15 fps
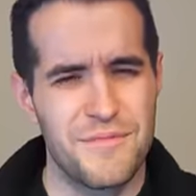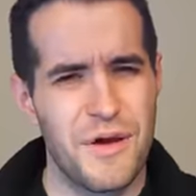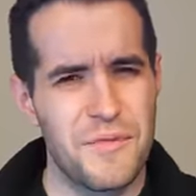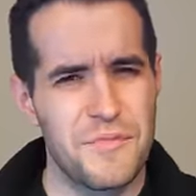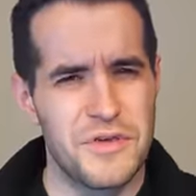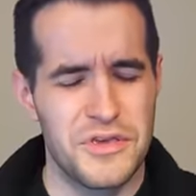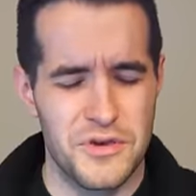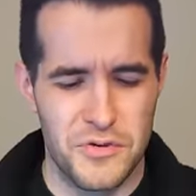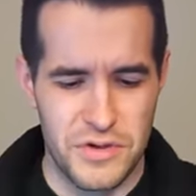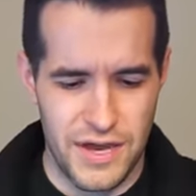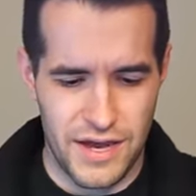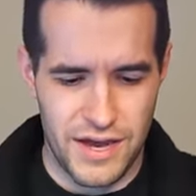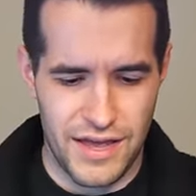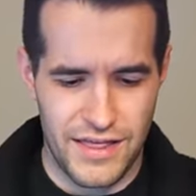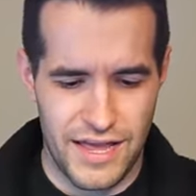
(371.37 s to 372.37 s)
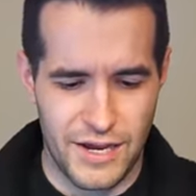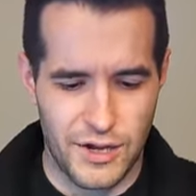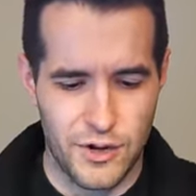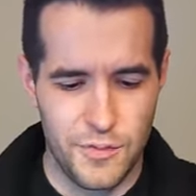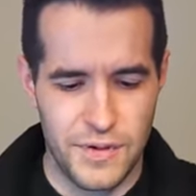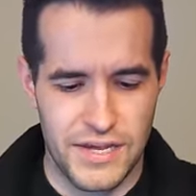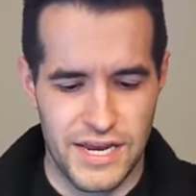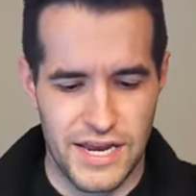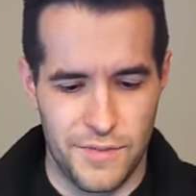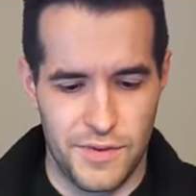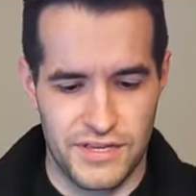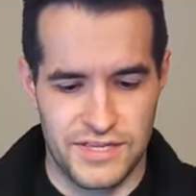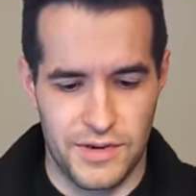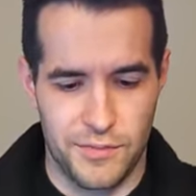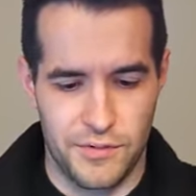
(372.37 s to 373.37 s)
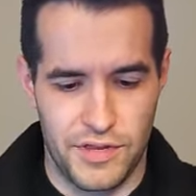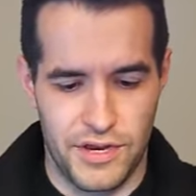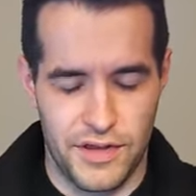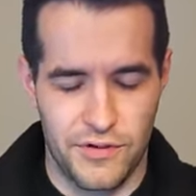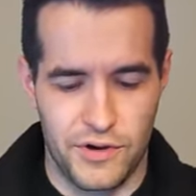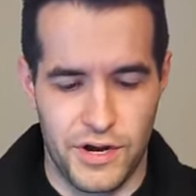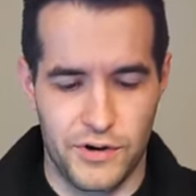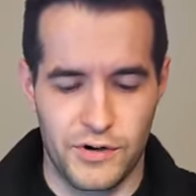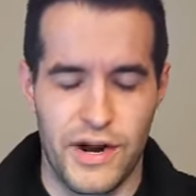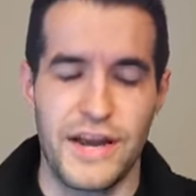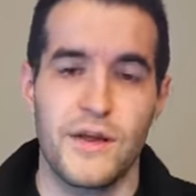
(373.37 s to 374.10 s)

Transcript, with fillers: it might be Yuya. I, I, could be getting it mixed up with another character.